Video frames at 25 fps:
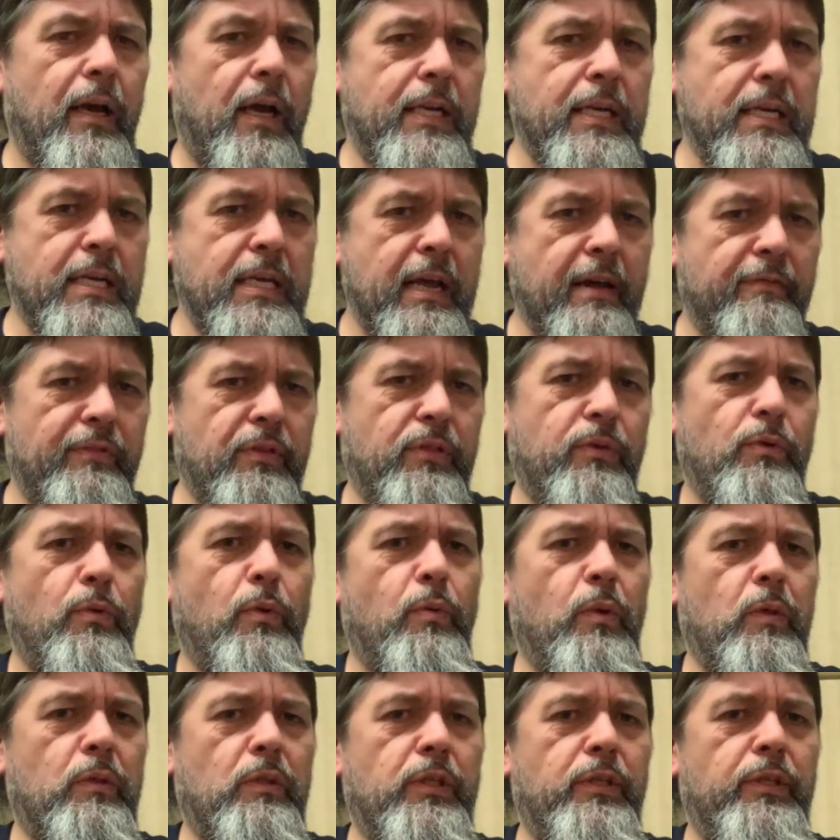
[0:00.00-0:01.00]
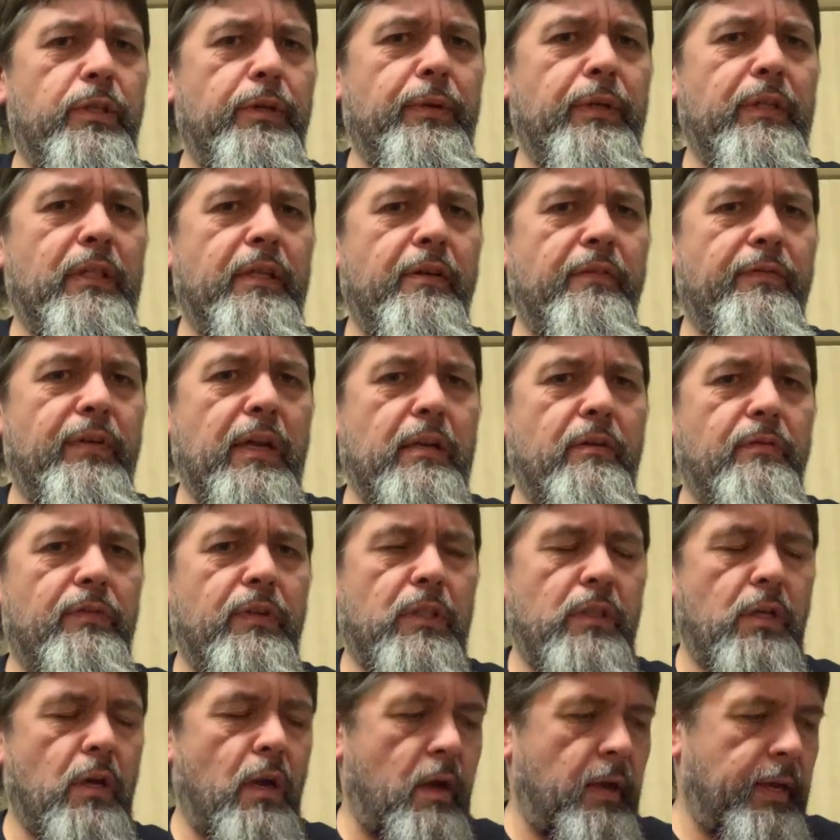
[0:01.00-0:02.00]
I never thought what to do in the event of a
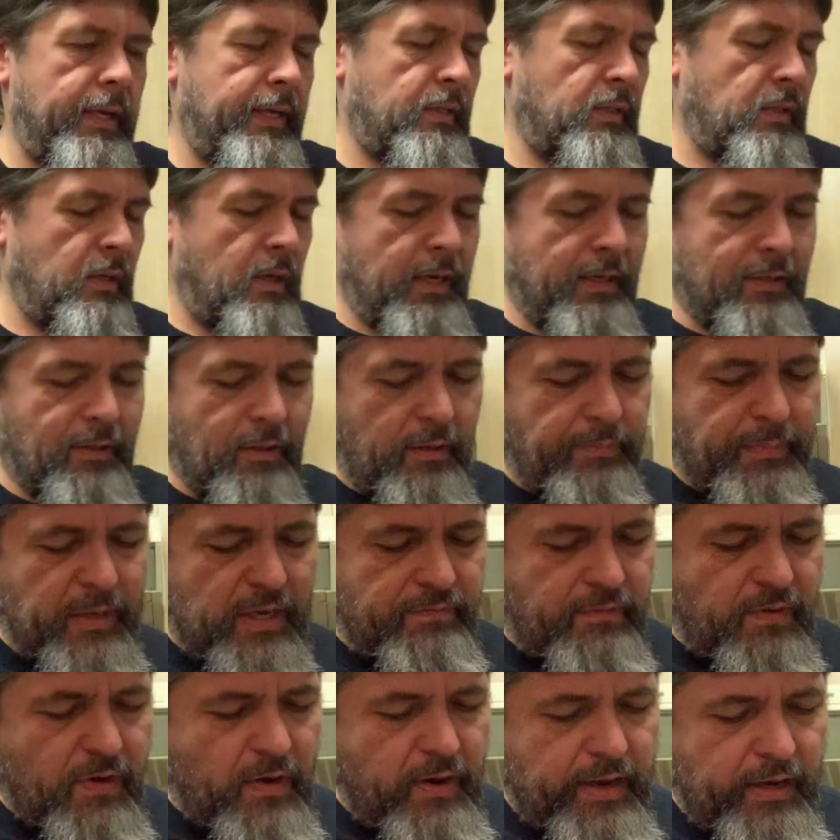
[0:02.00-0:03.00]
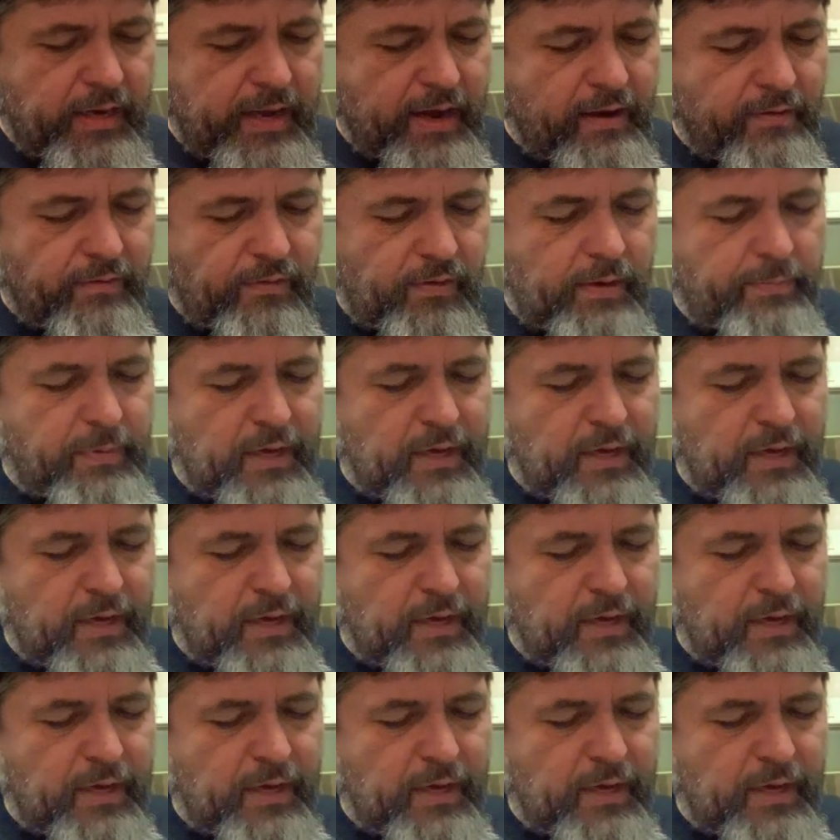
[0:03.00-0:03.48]
tie, so let's be very careful